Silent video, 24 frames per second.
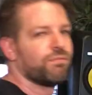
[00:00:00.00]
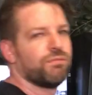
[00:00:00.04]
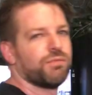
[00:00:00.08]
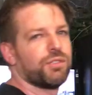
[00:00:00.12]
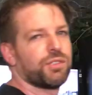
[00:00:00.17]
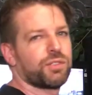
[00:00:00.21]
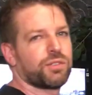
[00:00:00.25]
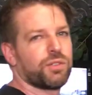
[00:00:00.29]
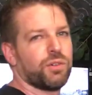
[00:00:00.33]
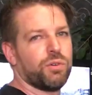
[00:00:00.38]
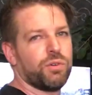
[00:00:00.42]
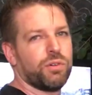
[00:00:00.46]

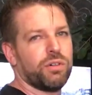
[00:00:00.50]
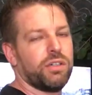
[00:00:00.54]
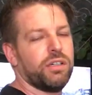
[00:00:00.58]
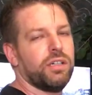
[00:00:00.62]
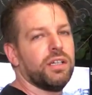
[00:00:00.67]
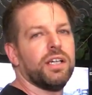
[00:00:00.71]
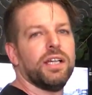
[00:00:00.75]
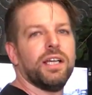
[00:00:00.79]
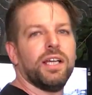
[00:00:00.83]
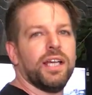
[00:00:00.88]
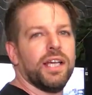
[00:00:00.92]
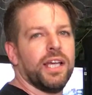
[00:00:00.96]

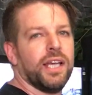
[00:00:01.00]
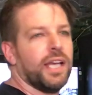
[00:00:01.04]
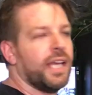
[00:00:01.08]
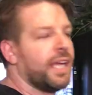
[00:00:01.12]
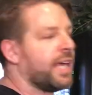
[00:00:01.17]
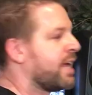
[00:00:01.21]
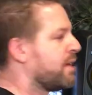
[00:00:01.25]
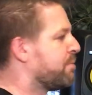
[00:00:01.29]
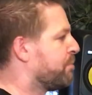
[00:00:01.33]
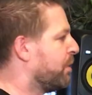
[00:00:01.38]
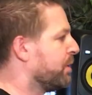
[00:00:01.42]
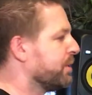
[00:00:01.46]
score.
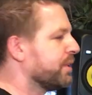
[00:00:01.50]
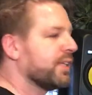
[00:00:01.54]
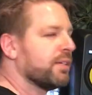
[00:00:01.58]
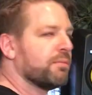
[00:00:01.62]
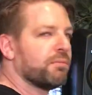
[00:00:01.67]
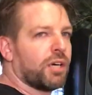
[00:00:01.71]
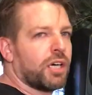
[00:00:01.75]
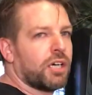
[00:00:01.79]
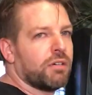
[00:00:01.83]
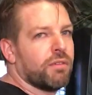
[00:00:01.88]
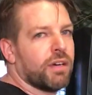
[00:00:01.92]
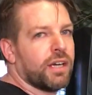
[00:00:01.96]
And both of
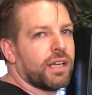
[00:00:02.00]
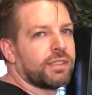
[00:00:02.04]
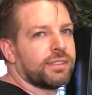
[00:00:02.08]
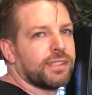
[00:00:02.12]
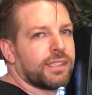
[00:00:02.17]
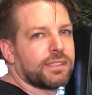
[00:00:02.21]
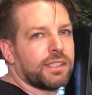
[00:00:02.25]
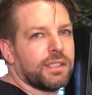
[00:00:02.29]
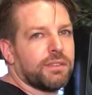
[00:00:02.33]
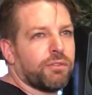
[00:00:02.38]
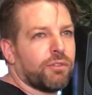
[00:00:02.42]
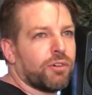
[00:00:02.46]
them are running
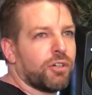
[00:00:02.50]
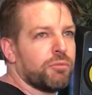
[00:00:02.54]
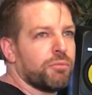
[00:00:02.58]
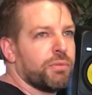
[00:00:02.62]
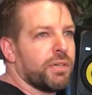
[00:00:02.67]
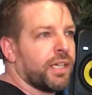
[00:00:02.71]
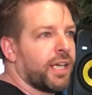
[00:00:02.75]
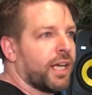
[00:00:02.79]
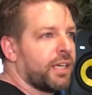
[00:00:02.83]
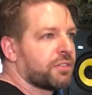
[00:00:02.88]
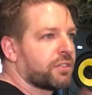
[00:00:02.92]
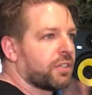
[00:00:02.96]

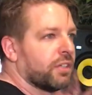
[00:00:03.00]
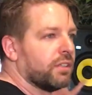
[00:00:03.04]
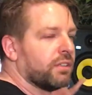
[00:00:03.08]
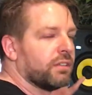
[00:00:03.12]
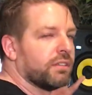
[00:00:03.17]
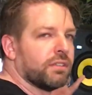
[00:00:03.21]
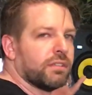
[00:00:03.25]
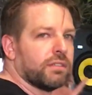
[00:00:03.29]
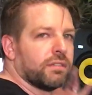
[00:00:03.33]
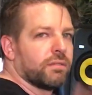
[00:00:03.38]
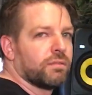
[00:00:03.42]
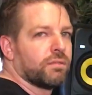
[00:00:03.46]
64-bit. I just
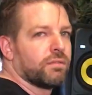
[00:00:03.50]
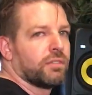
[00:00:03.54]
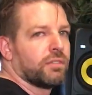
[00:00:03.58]
couldn't